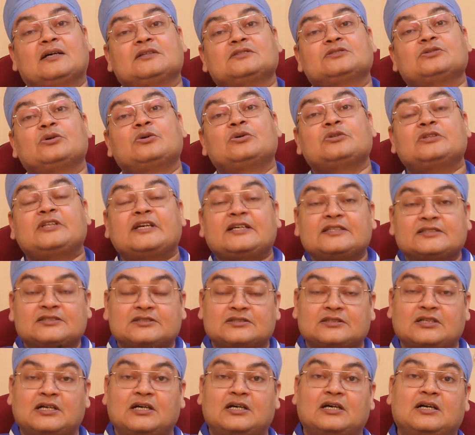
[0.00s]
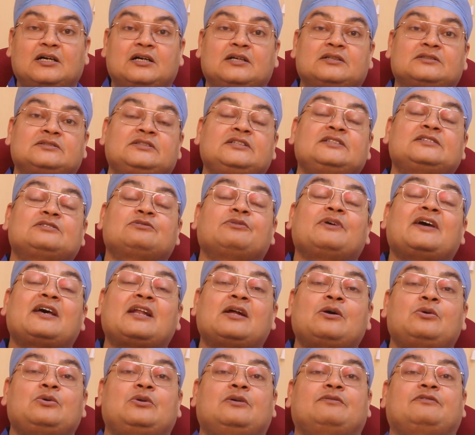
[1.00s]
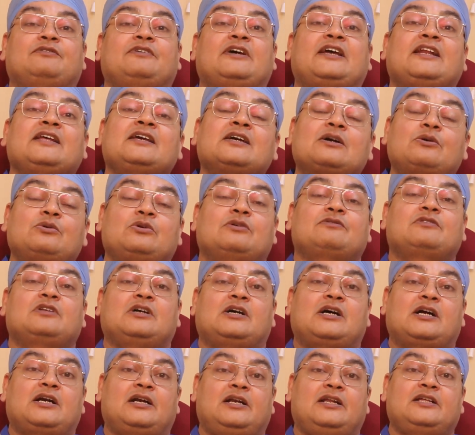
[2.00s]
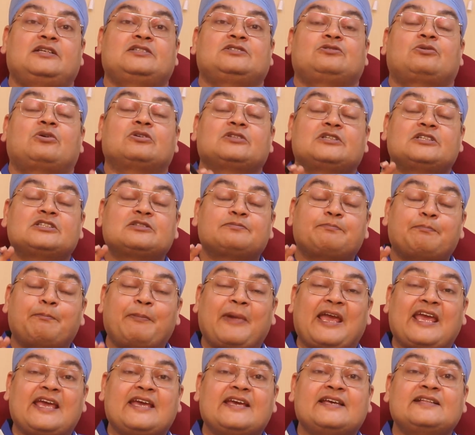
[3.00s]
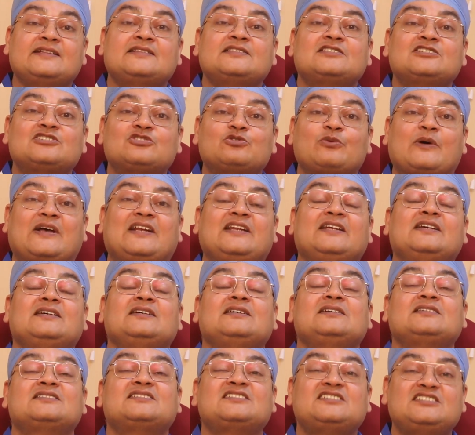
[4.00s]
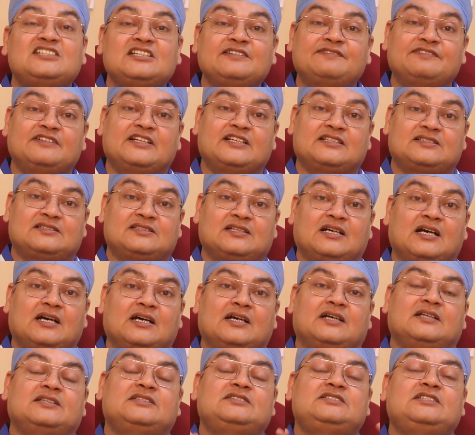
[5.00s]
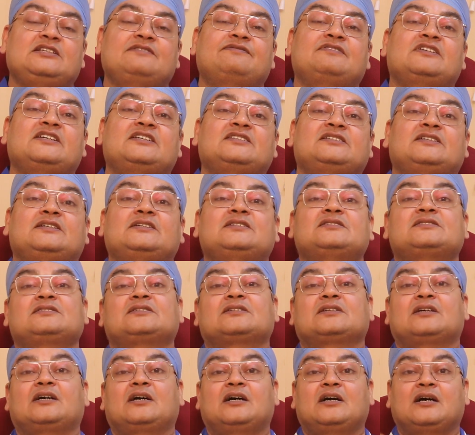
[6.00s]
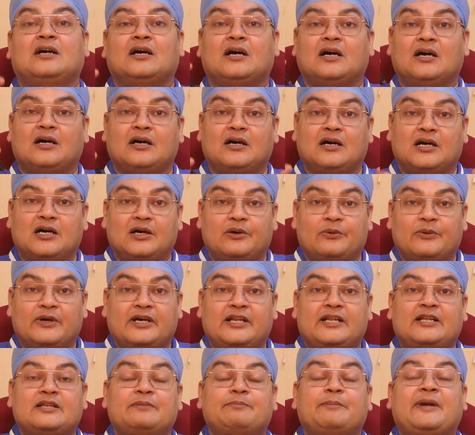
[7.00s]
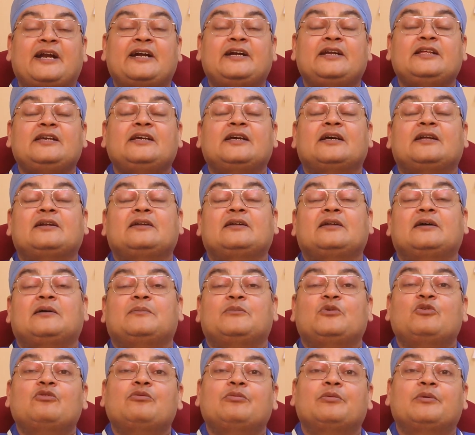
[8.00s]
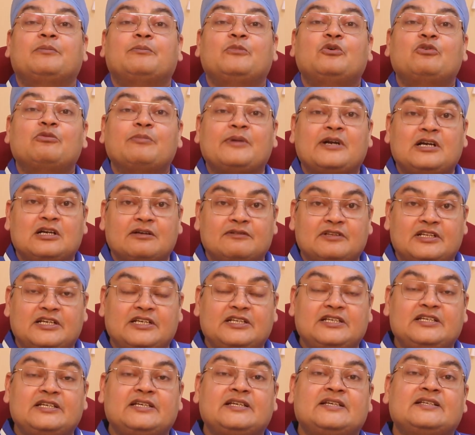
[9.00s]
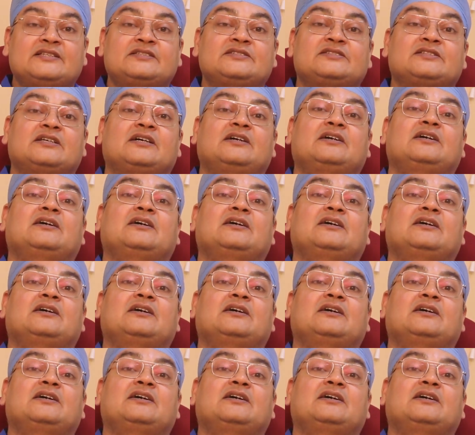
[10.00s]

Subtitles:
So this wearing out of the cartilage causes pain, swelling, stiffness. Stiffness is wherein bending and movement of the knee is